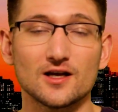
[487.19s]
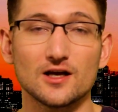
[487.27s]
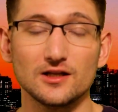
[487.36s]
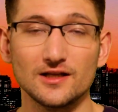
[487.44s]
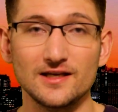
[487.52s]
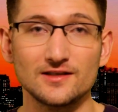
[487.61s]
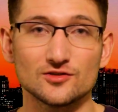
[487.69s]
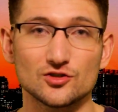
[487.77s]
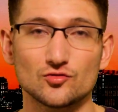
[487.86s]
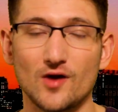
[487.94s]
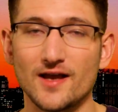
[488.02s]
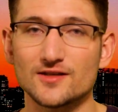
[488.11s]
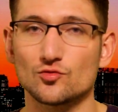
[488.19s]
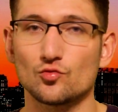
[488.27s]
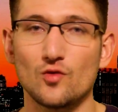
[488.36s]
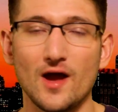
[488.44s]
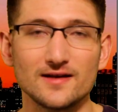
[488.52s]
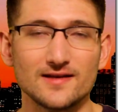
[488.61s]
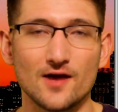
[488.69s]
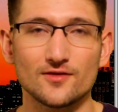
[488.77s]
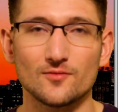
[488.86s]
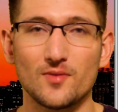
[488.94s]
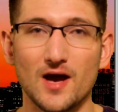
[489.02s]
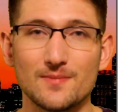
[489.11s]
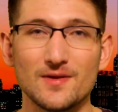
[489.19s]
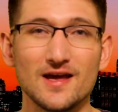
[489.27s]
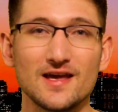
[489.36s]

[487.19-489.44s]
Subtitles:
clean strikes right down the pipe.